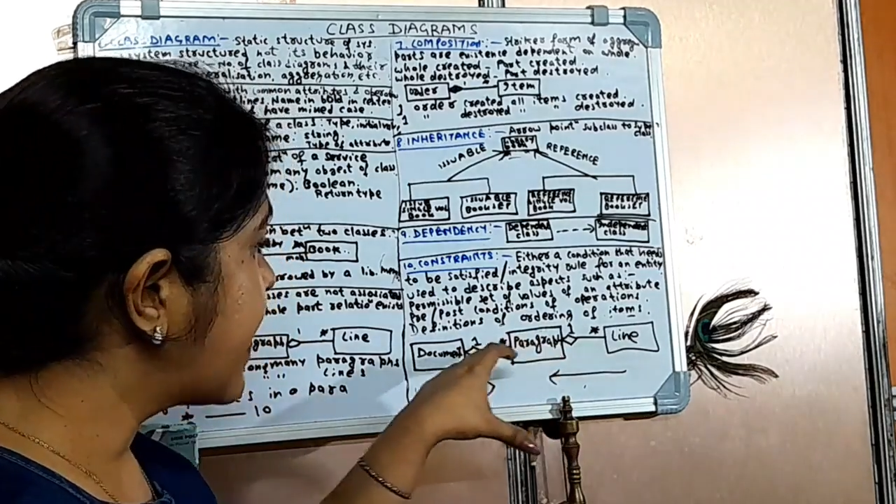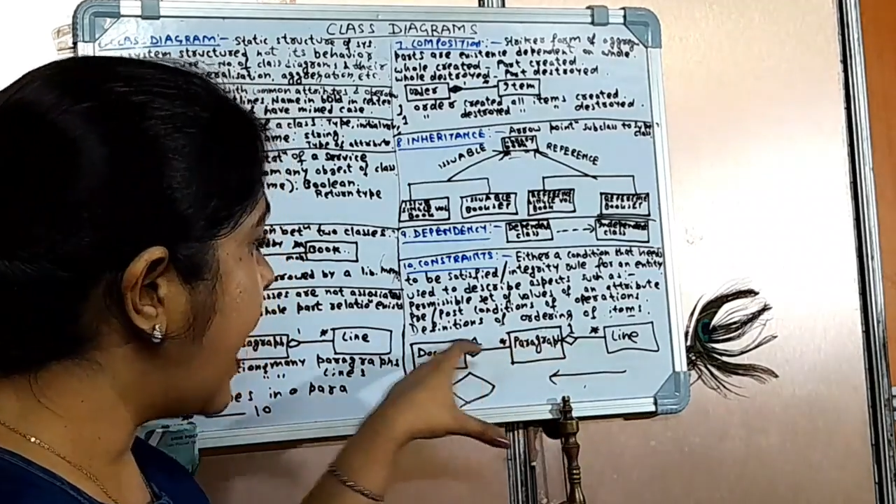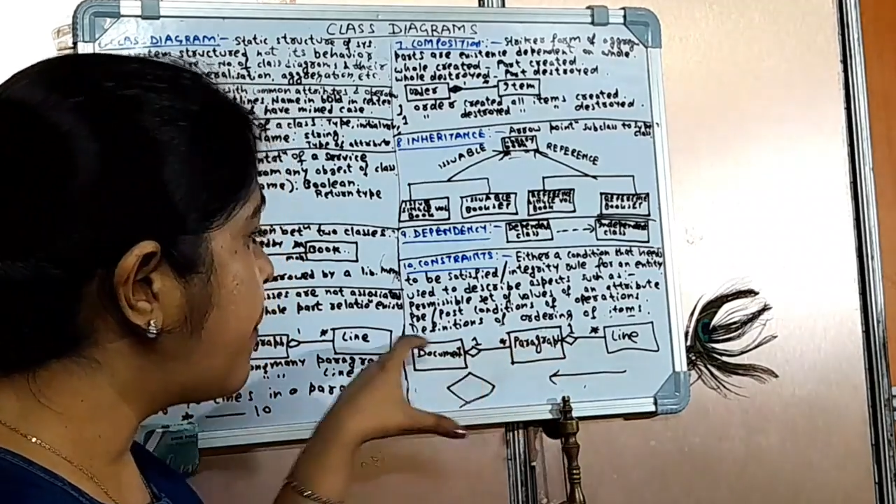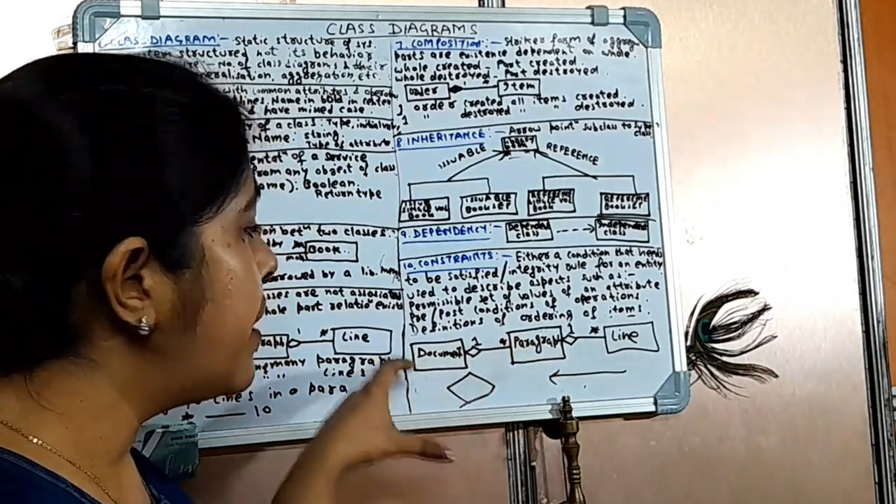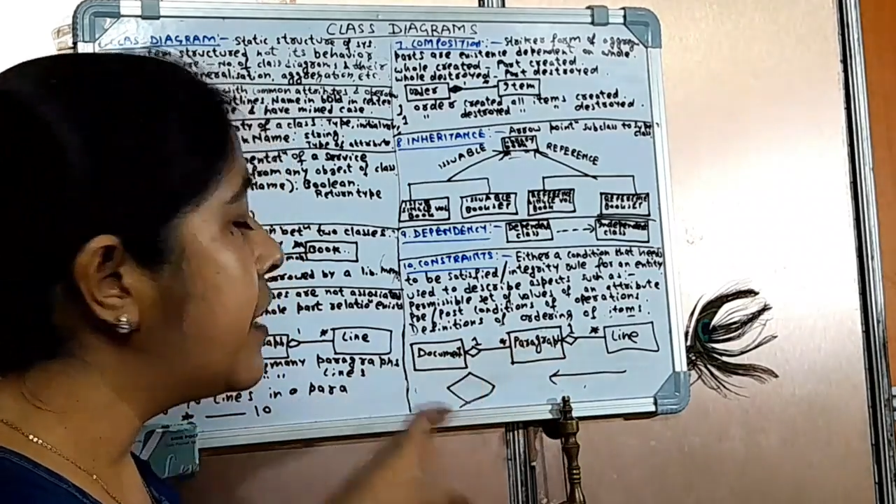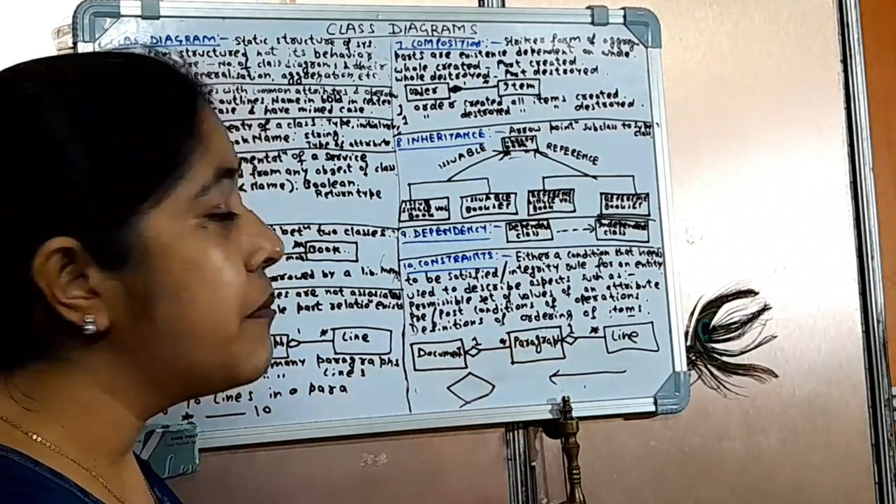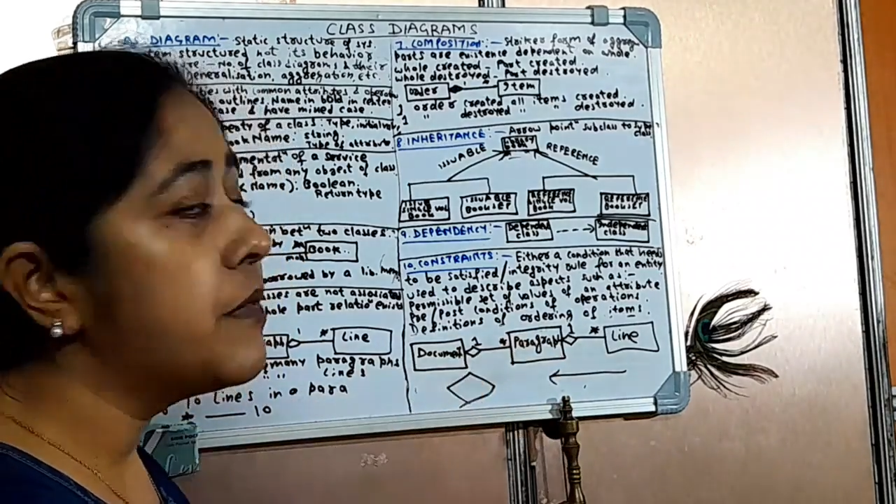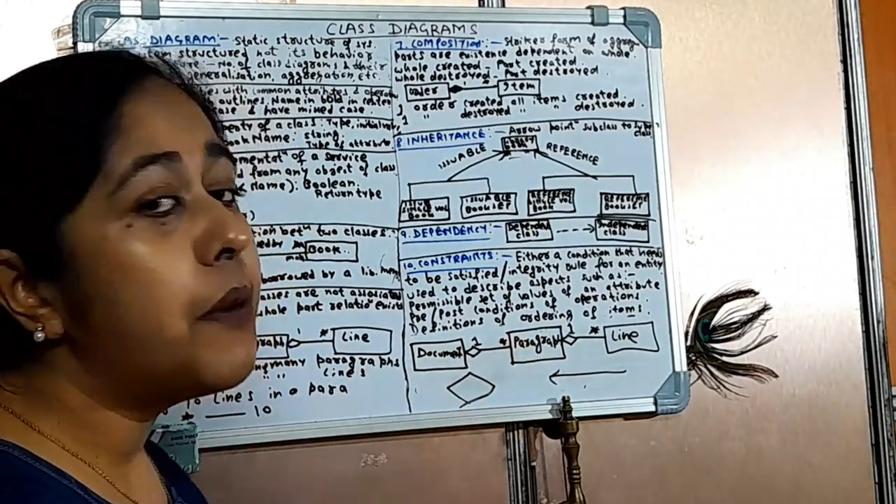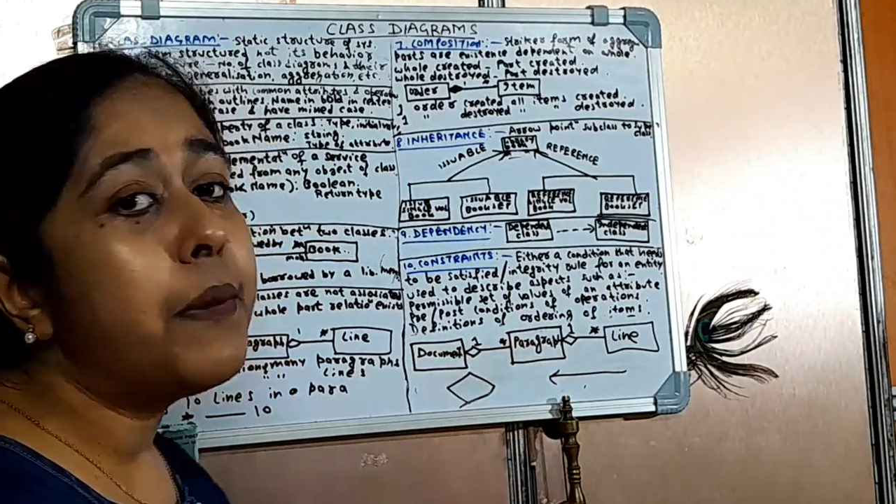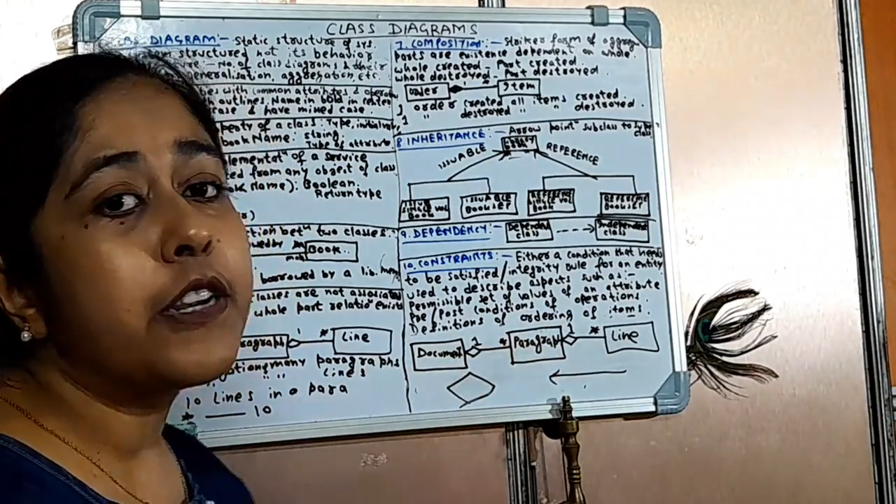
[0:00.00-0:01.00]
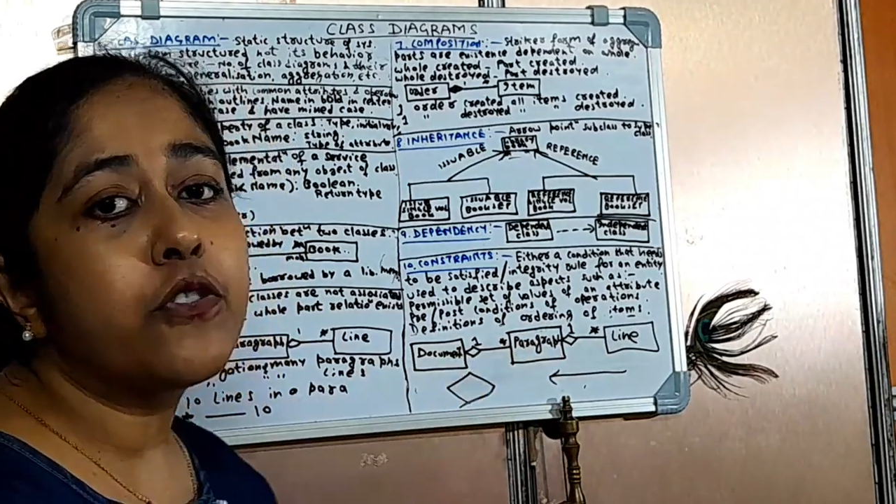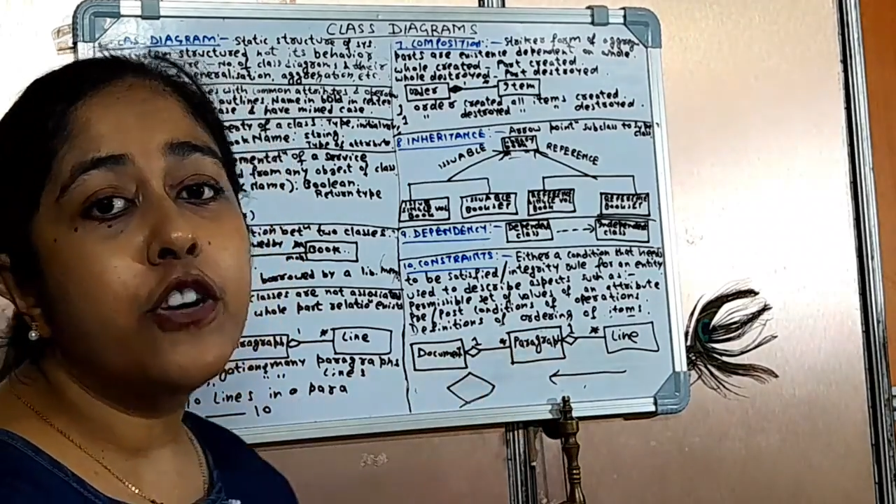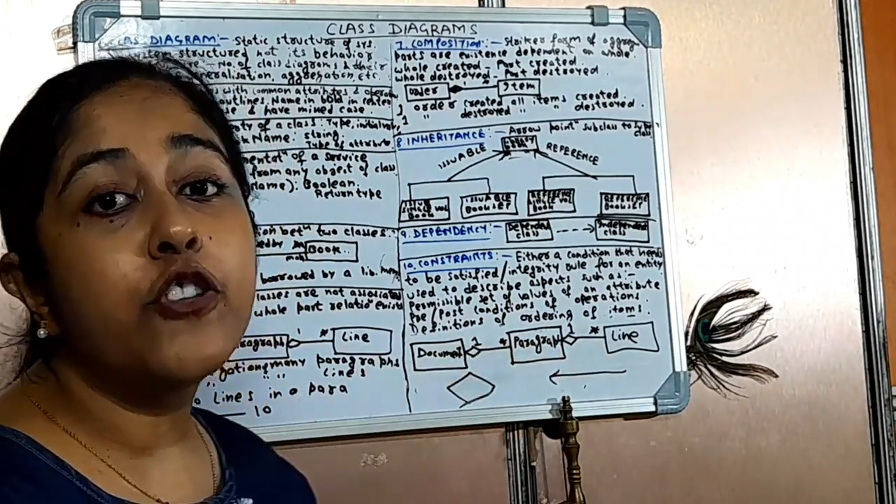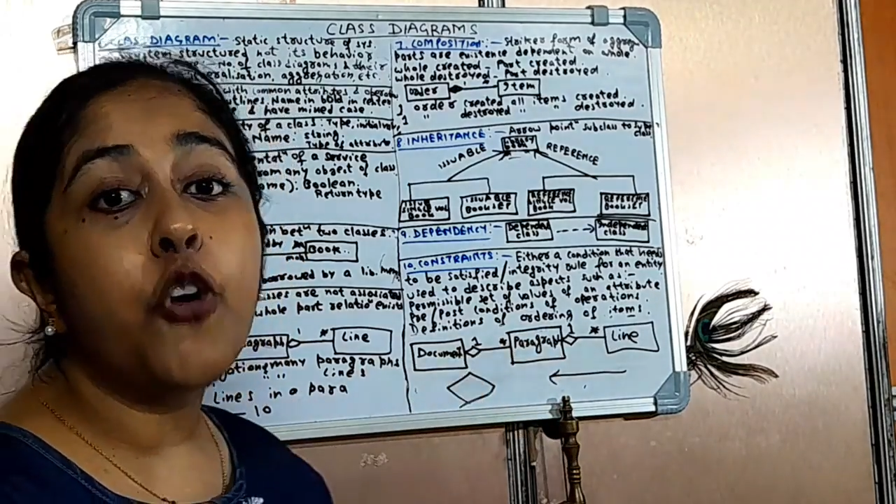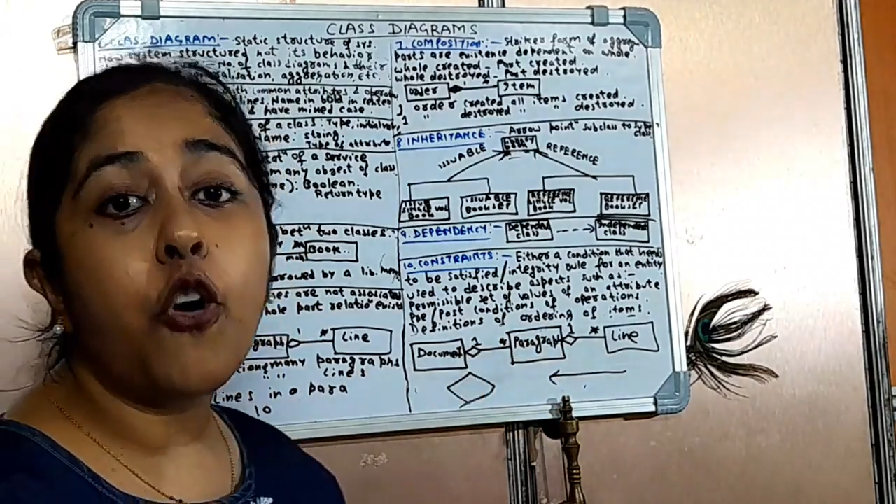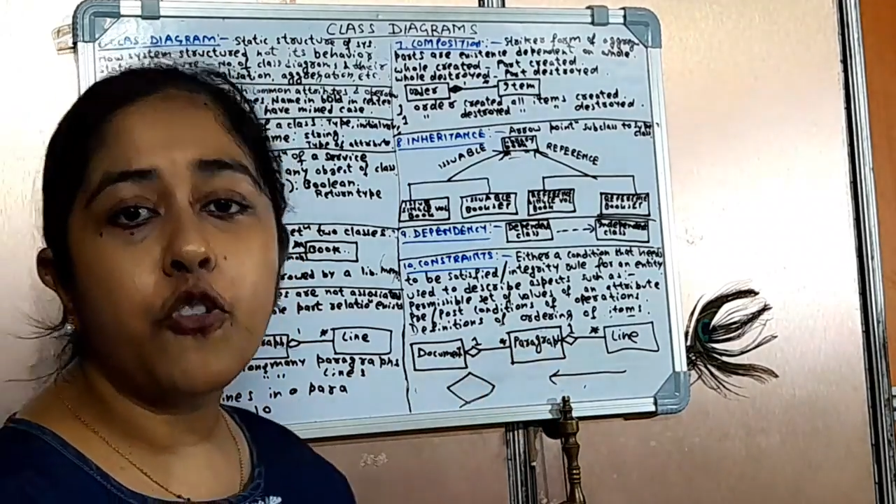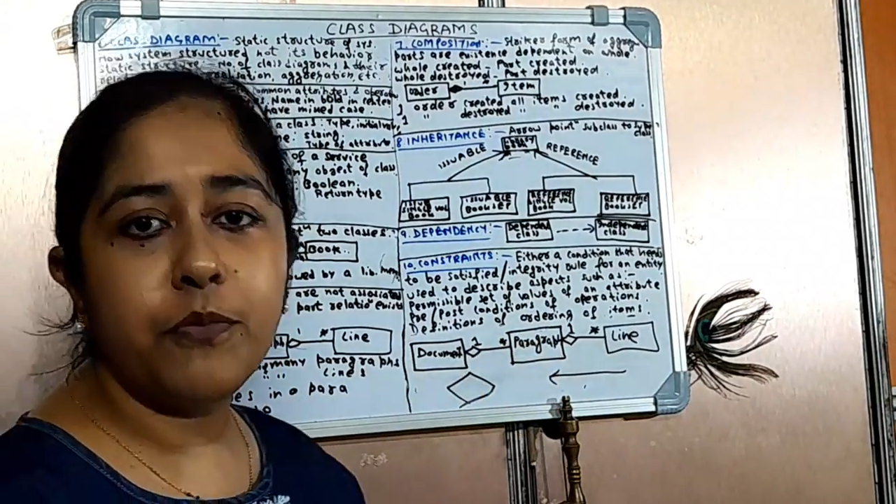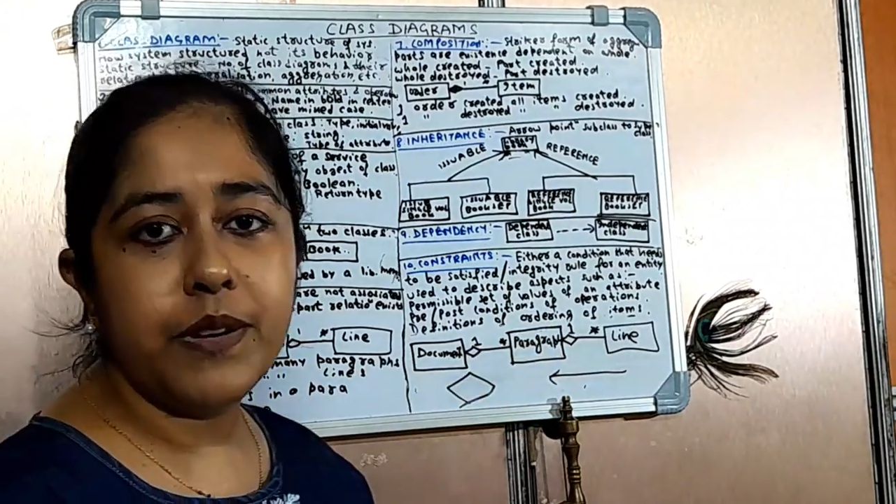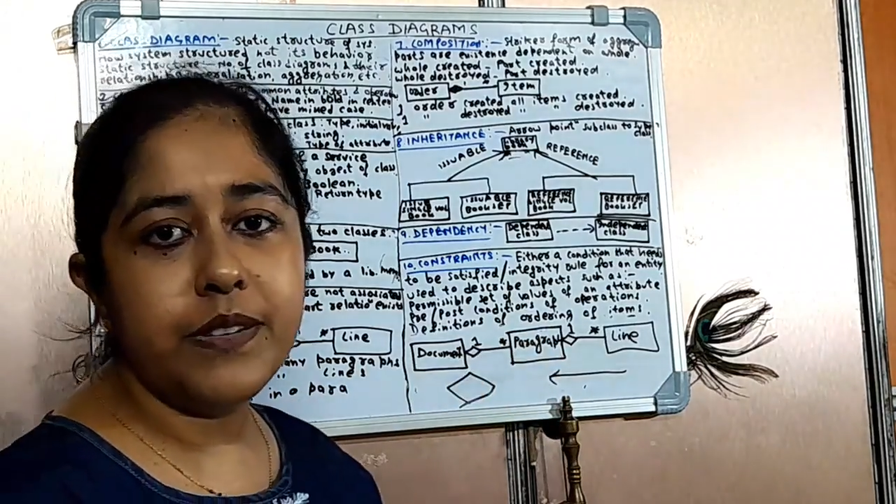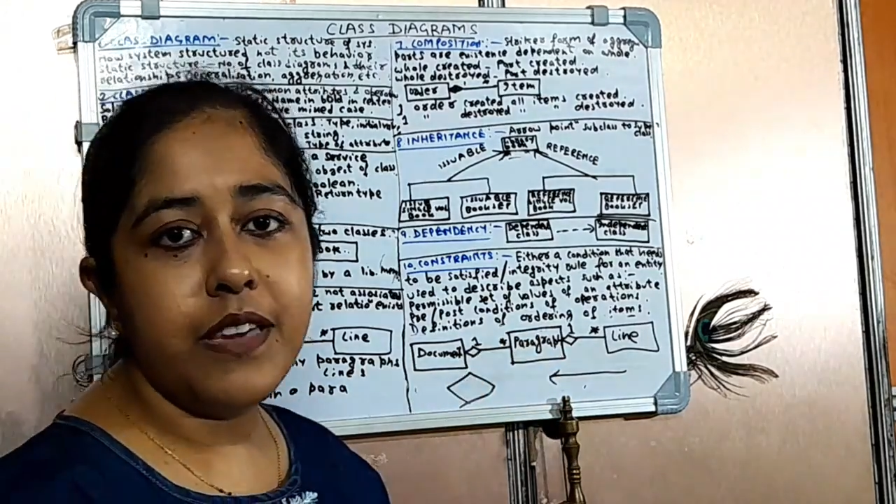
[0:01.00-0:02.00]
that will give me a particular
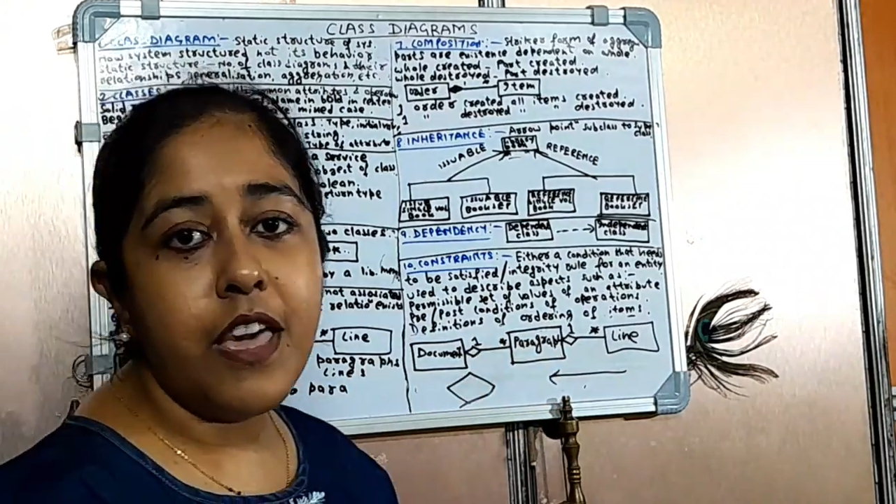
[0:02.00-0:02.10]
document.